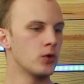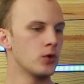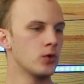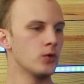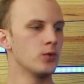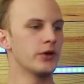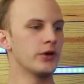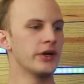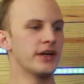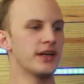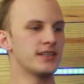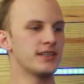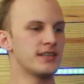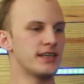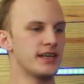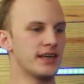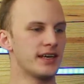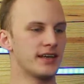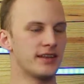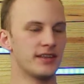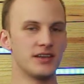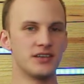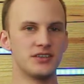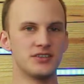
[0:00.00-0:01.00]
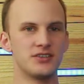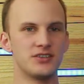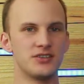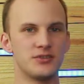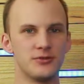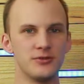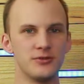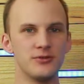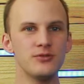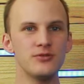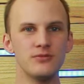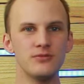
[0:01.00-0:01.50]
We're going to take these
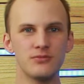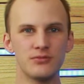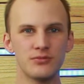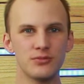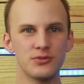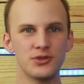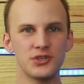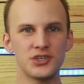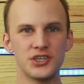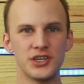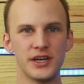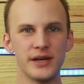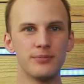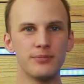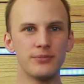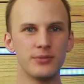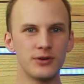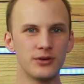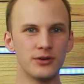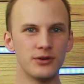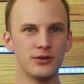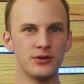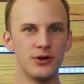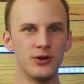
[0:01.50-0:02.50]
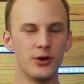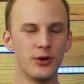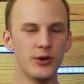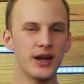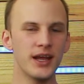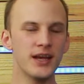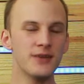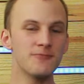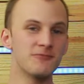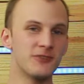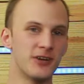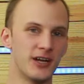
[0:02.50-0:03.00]
two cheap,
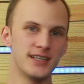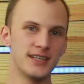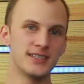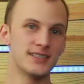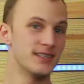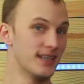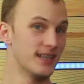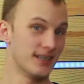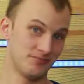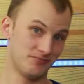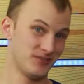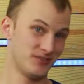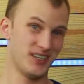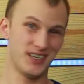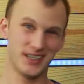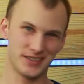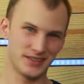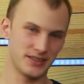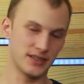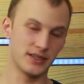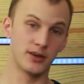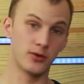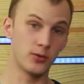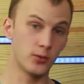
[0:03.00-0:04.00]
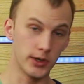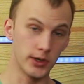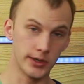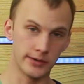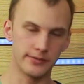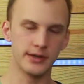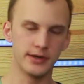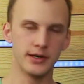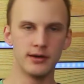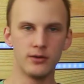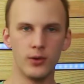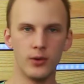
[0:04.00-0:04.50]
no-name lights that honestly don't work
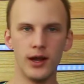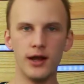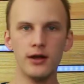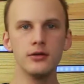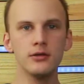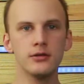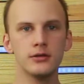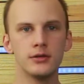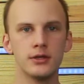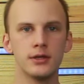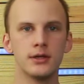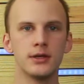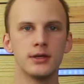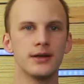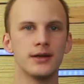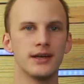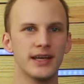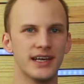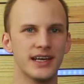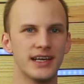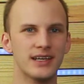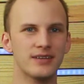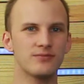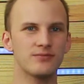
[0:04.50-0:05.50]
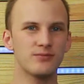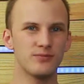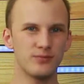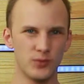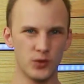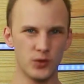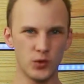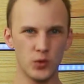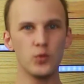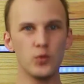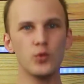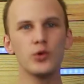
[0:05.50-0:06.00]
very well, and
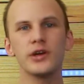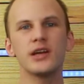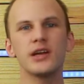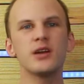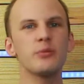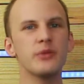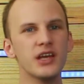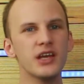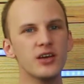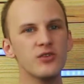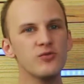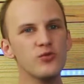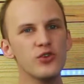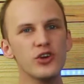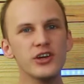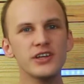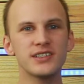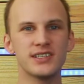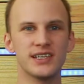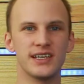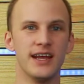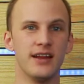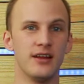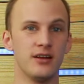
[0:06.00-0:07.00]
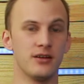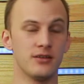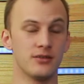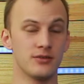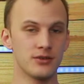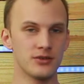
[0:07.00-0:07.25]
we're going to make them work together.